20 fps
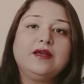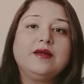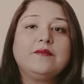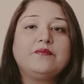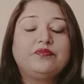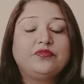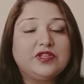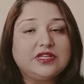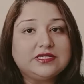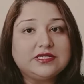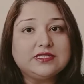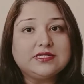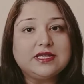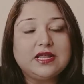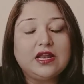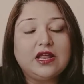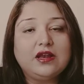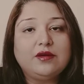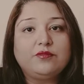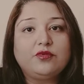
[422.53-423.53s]
This is an
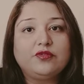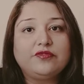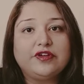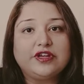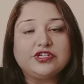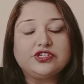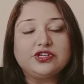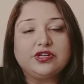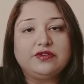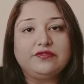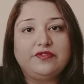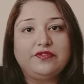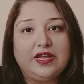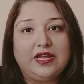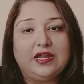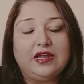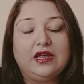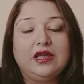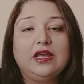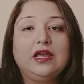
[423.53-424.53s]
unprofessional
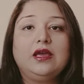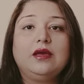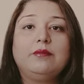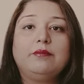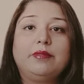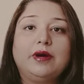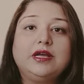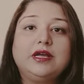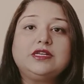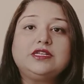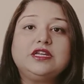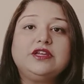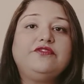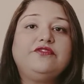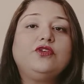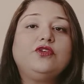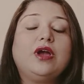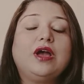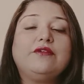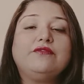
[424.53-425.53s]
way, but if
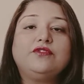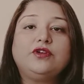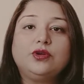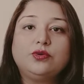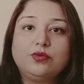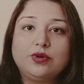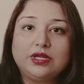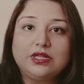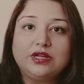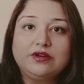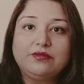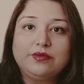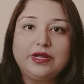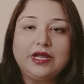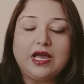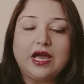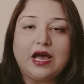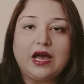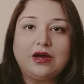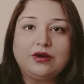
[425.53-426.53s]
you have no other way
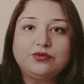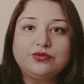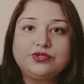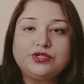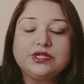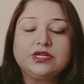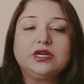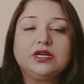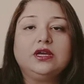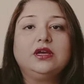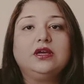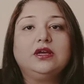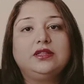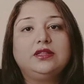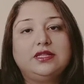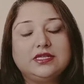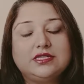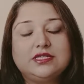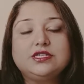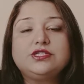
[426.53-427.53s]
out,
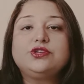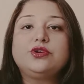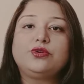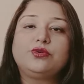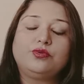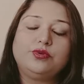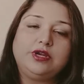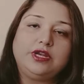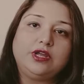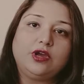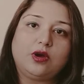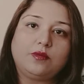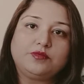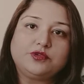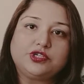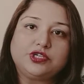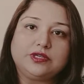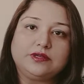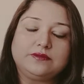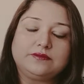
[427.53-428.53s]
this is your only
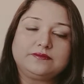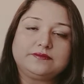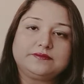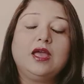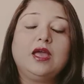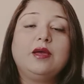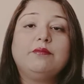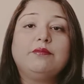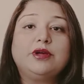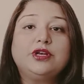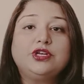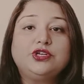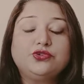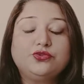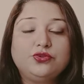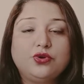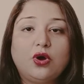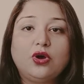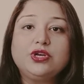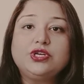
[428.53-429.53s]
option. But do
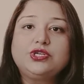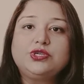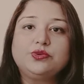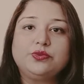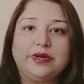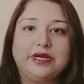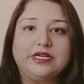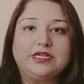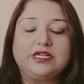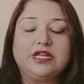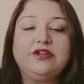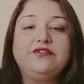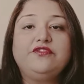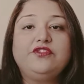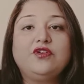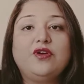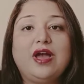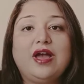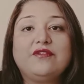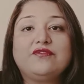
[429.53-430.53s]
not do it if
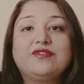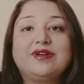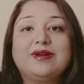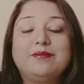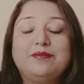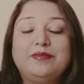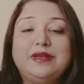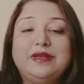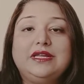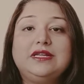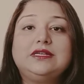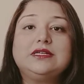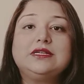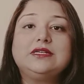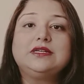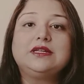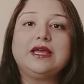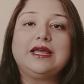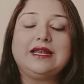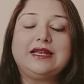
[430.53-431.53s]
you have
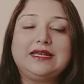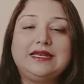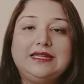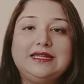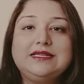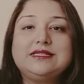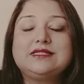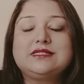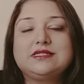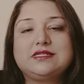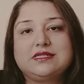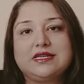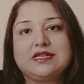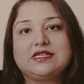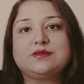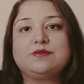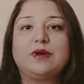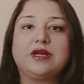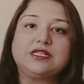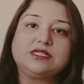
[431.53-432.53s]
completed at least
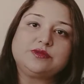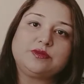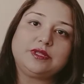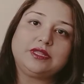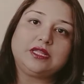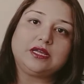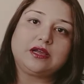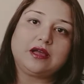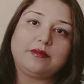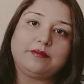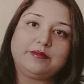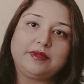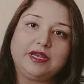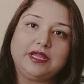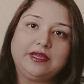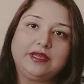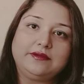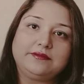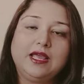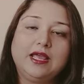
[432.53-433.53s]
6 months with the
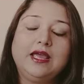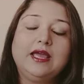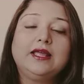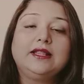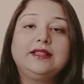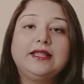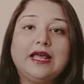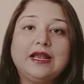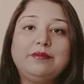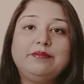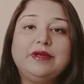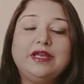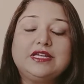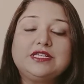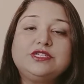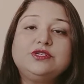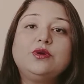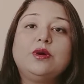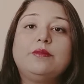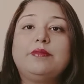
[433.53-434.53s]
company. That
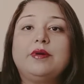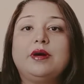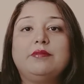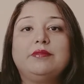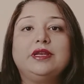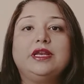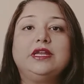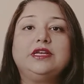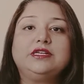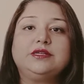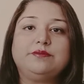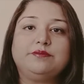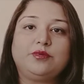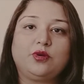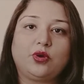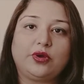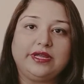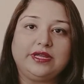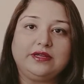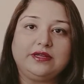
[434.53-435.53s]
makes you a permanent
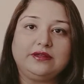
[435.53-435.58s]
employee.